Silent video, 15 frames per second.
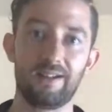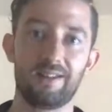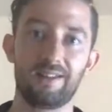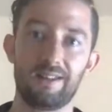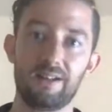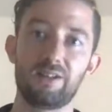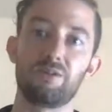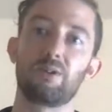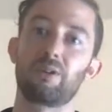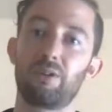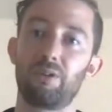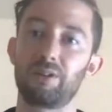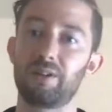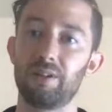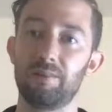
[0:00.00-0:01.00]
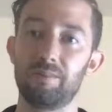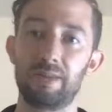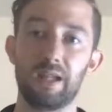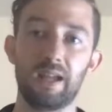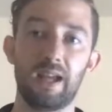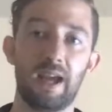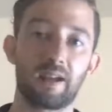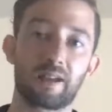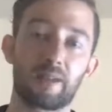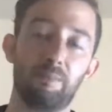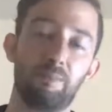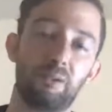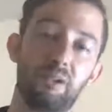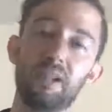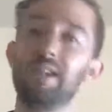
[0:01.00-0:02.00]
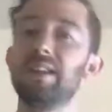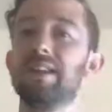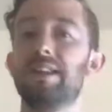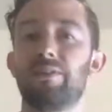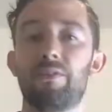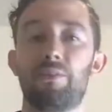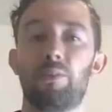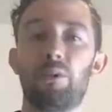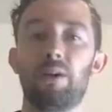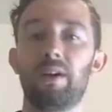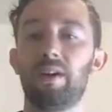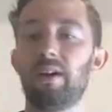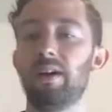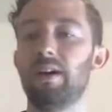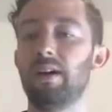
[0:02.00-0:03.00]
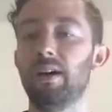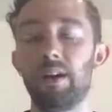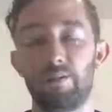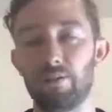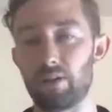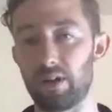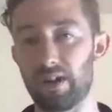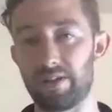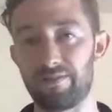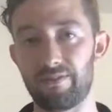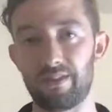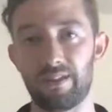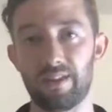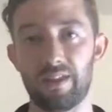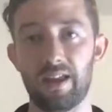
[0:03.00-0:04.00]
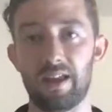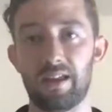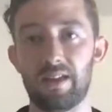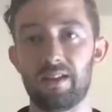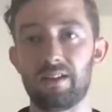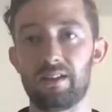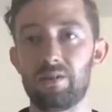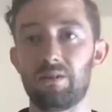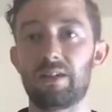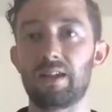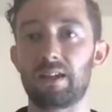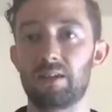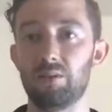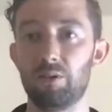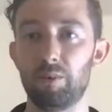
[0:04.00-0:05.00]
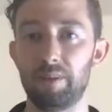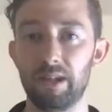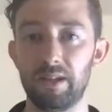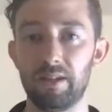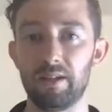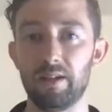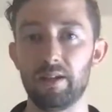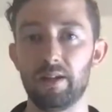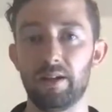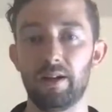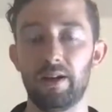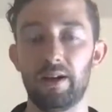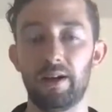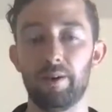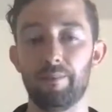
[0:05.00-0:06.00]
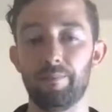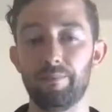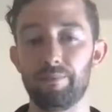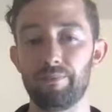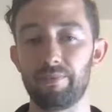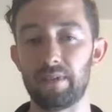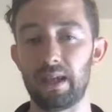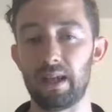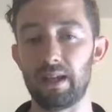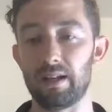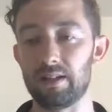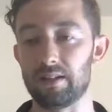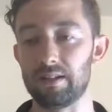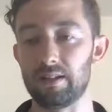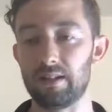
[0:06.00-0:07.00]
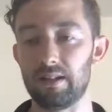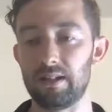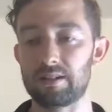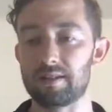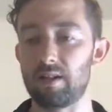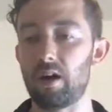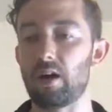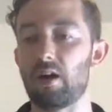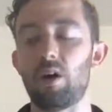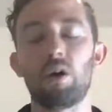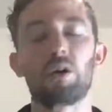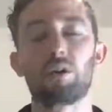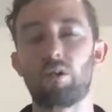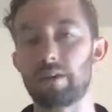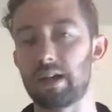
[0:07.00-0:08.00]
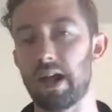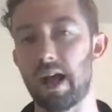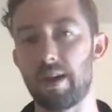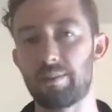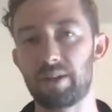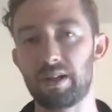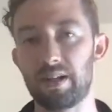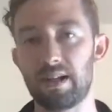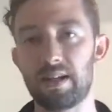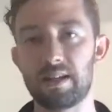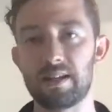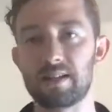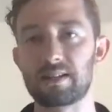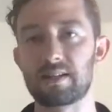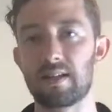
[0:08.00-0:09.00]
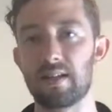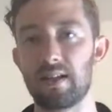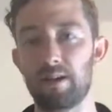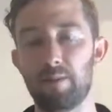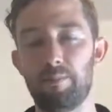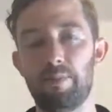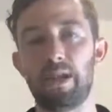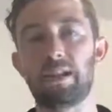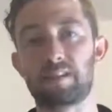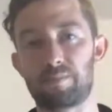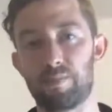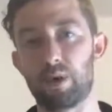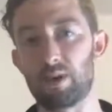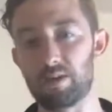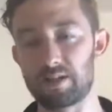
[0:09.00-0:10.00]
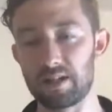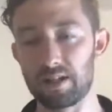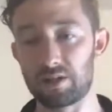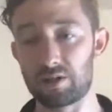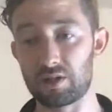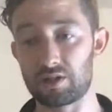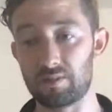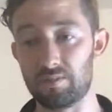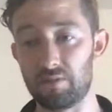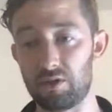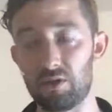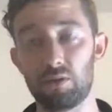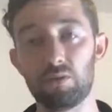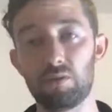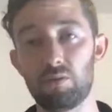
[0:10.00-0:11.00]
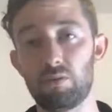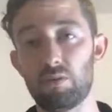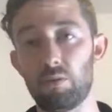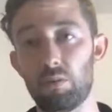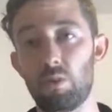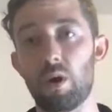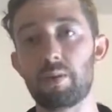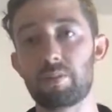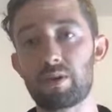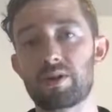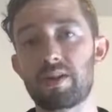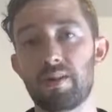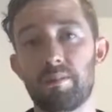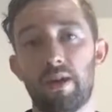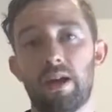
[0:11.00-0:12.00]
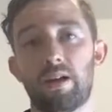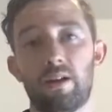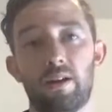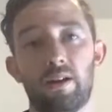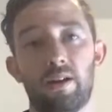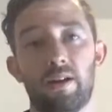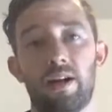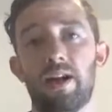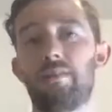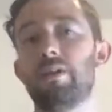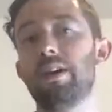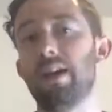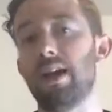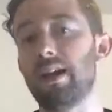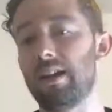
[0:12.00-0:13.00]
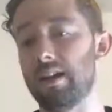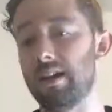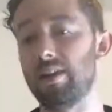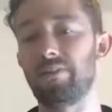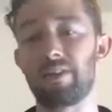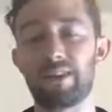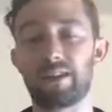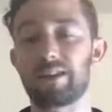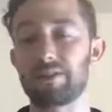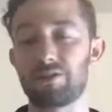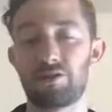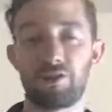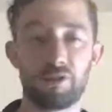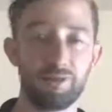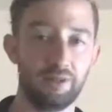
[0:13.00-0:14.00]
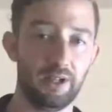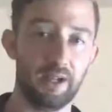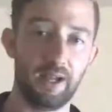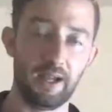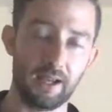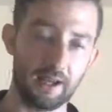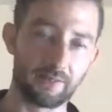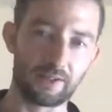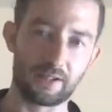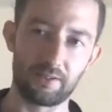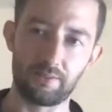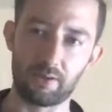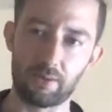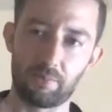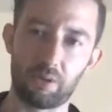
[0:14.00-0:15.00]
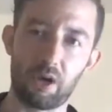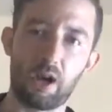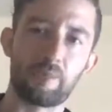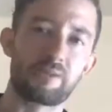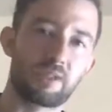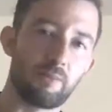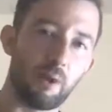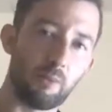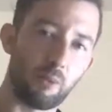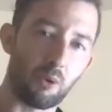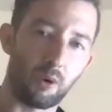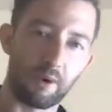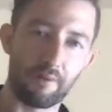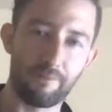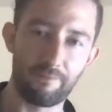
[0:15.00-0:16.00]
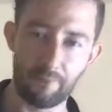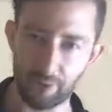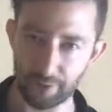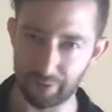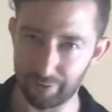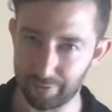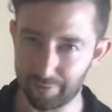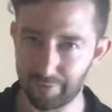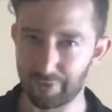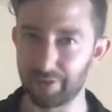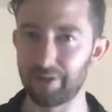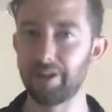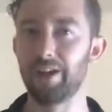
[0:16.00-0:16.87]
then you are going to be at a completely different point of your life than you think you will be. And it's not all going to happen in these big spurts. It's just do 1% better every day in everything that you do. And I have to give props to my boy Virgil for